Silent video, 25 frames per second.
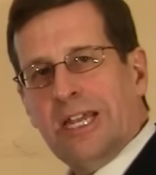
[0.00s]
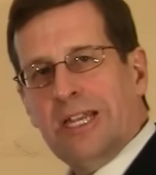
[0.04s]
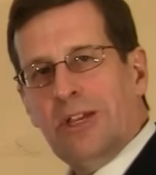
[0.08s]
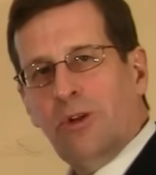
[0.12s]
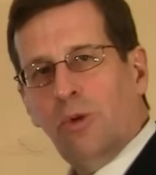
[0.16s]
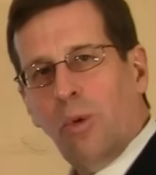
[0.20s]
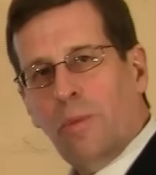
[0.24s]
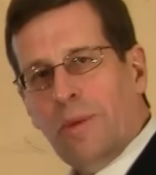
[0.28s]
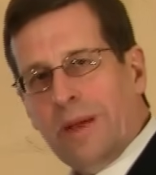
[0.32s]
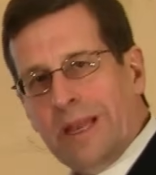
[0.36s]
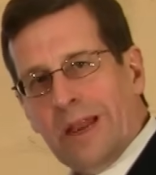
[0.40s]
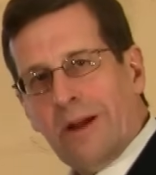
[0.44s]
and
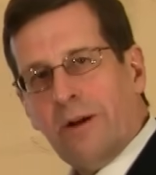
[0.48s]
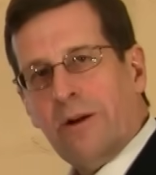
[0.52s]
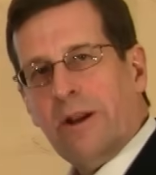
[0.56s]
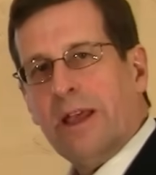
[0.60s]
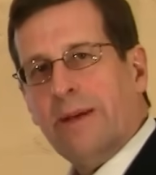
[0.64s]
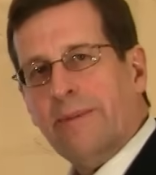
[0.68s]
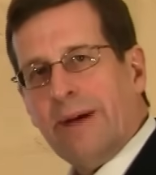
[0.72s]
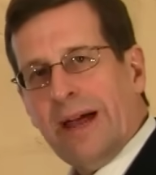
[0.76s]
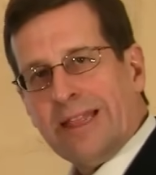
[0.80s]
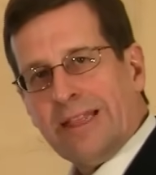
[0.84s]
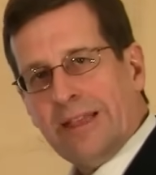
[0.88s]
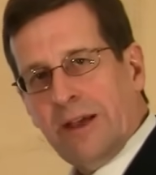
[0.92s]
you will be
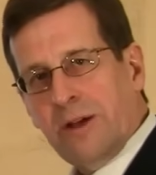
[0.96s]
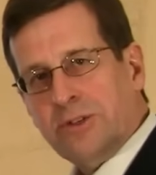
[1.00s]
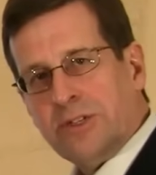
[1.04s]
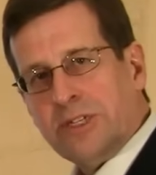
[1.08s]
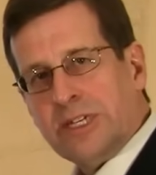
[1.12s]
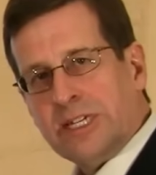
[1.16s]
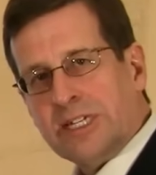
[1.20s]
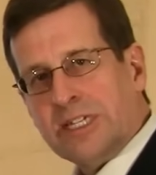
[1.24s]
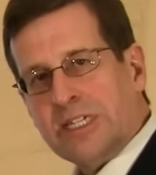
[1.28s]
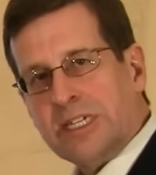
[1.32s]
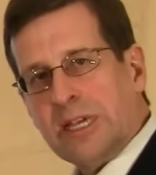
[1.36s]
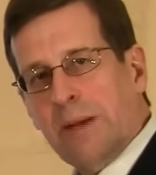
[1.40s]
learning about
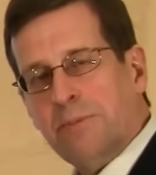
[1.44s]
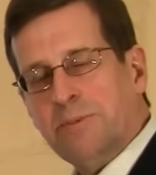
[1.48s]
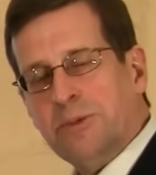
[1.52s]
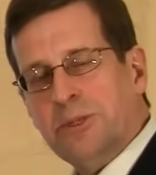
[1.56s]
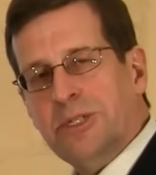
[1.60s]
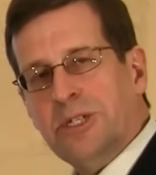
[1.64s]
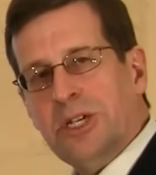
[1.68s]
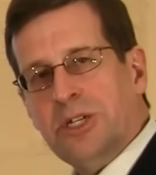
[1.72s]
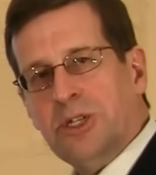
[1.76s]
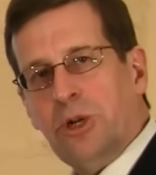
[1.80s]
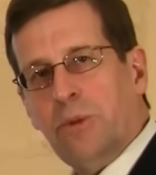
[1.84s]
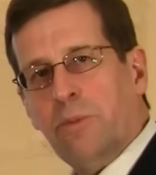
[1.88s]
those
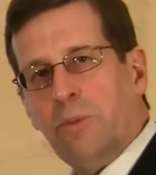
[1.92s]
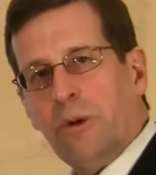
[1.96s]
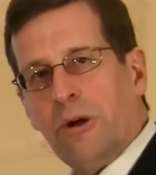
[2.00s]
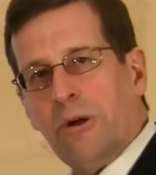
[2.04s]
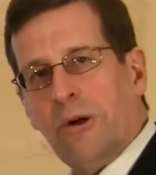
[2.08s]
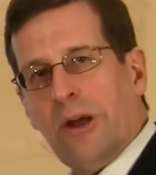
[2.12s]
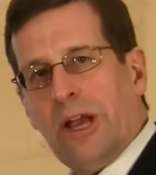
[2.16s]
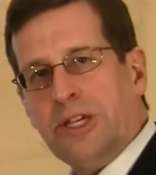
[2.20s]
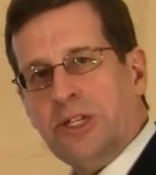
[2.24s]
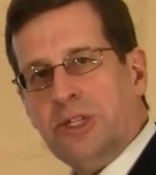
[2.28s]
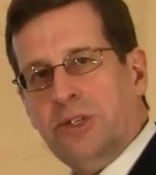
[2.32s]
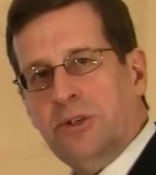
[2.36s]
exceptions as you
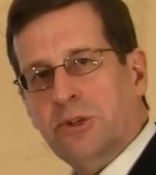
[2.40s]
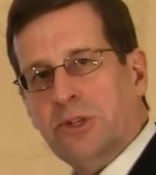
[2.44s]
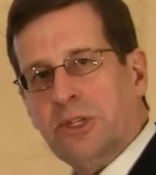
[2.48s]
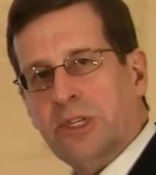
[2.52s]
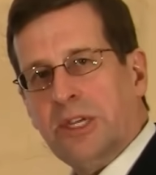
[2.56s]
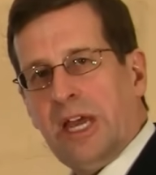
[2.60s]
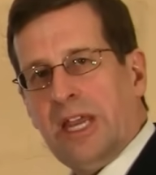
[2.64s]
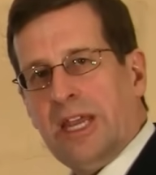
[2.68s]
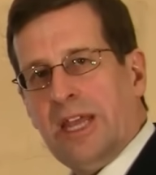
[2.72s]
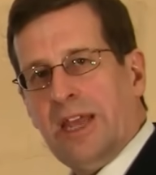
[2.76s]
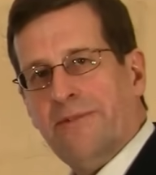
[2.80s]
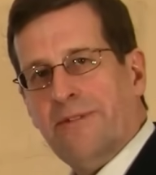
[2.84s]
progress in your
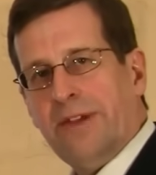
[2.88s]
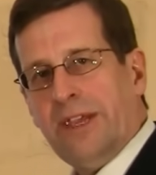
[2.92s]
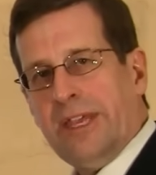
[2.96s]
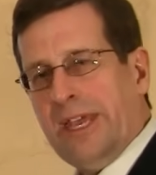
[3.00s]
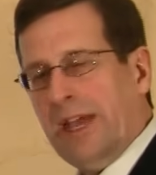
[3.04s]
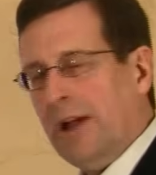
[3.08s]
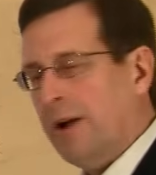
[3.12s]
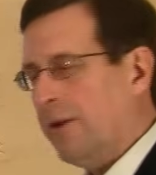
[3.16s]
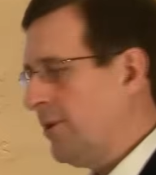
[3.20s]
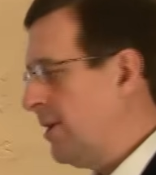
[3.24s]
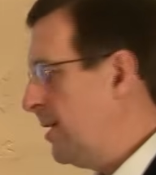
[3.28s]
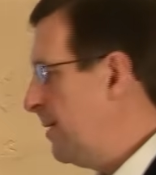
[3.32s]
study of
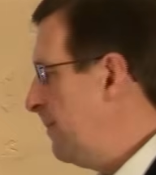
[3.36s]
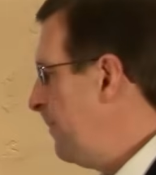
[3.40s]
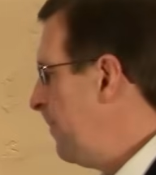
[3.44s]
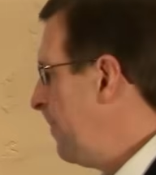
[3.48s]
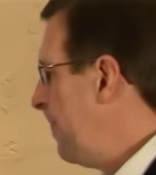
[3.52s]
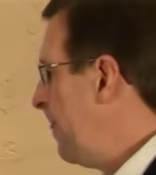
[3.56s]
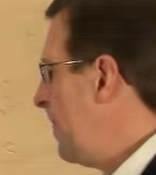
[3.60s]
accounting.